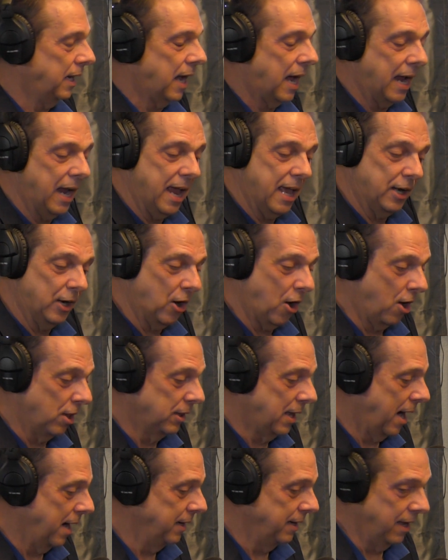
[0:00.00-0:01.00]
I had it all
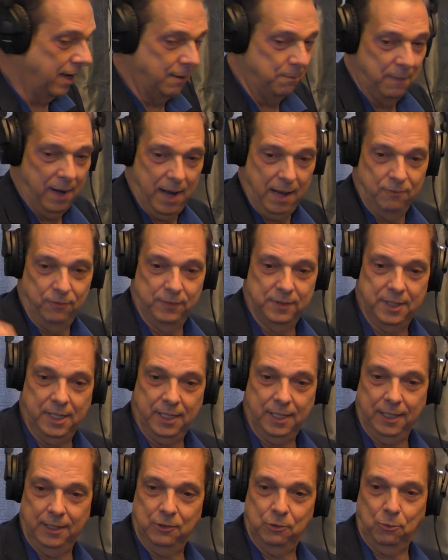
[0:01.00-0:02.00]
lined up, had
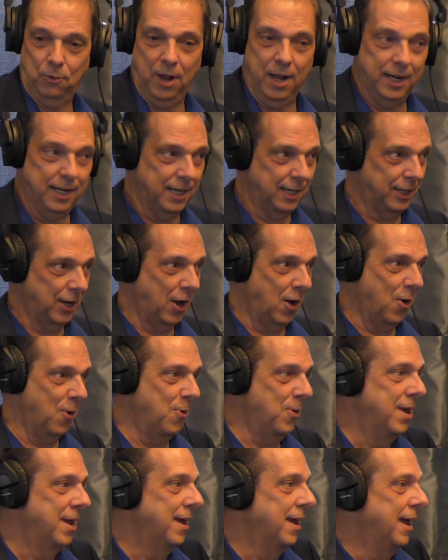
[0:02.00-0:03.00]
tickets ready to
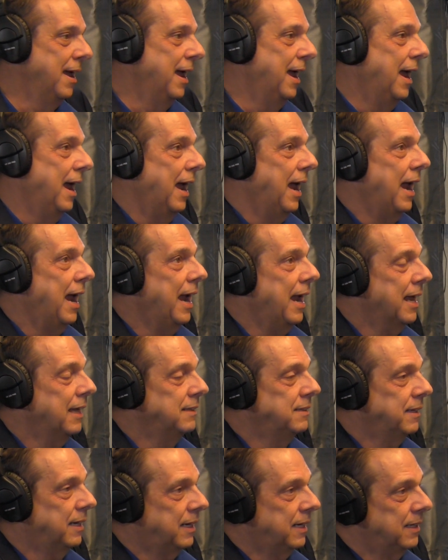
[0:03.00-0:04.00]
go.
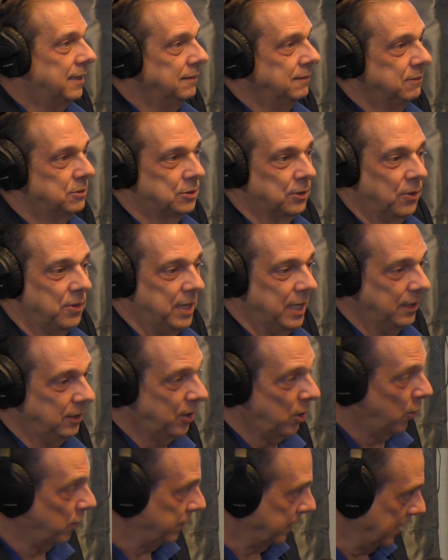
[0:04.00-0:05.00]
And so then
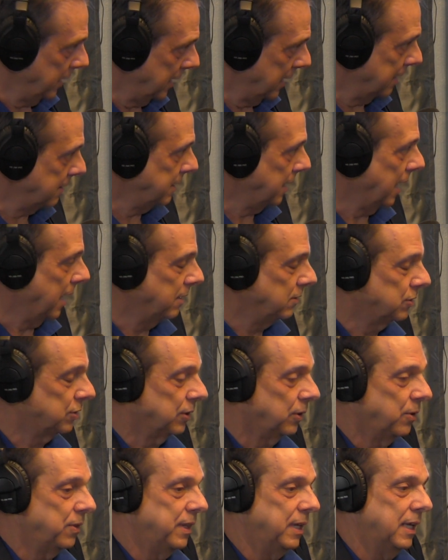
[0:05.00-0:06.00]
COVID hit. And
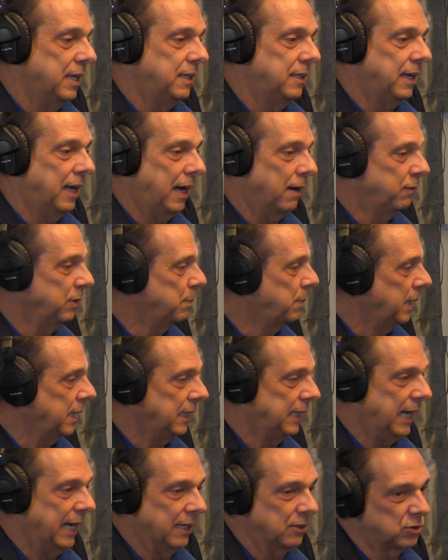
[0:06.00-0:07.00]
so then everybody
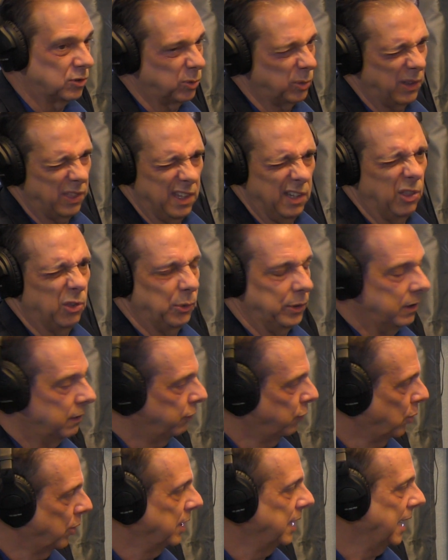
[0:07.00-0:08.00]
canceled within 3 or
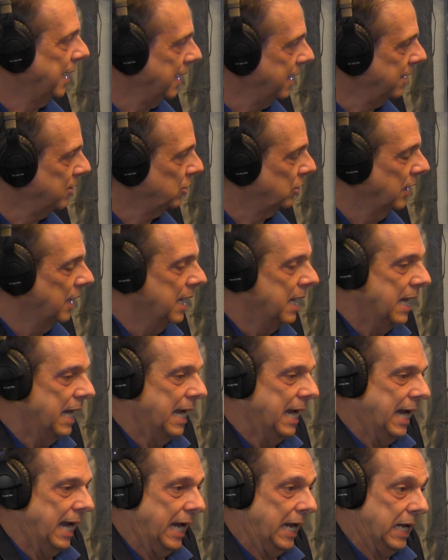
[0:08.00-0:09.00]
4 days.
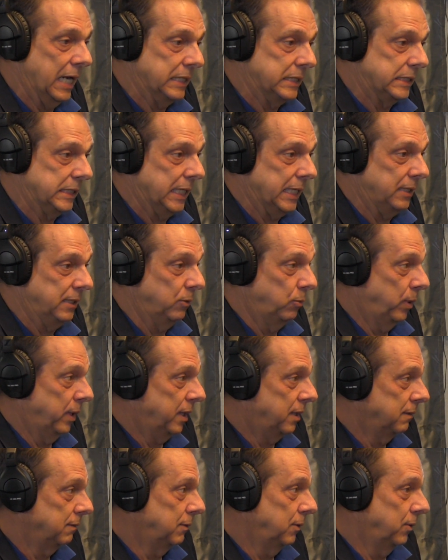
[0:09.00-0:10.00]
And I said,
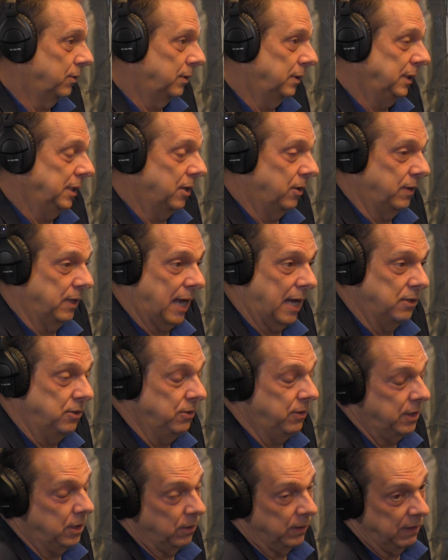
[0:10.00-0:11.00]
well, I knew
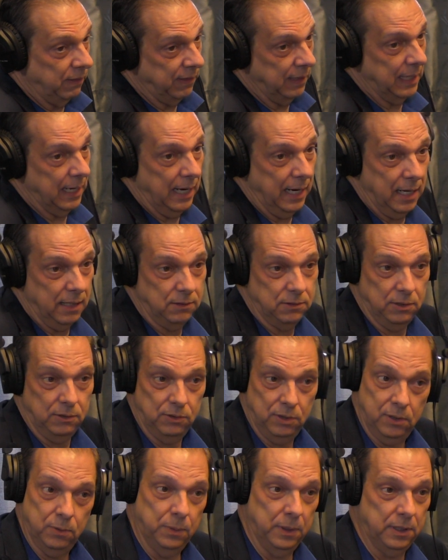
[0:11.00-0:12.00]
the only thing I had to
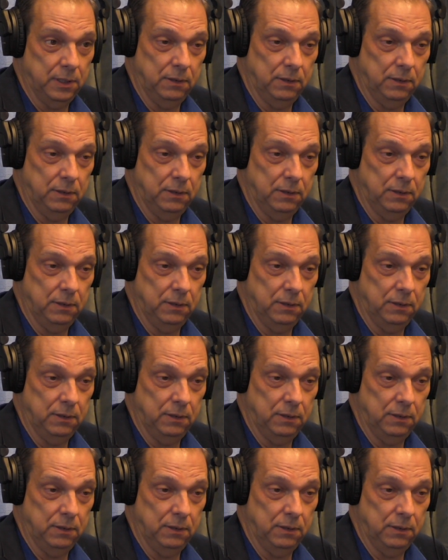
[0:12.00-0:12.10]
do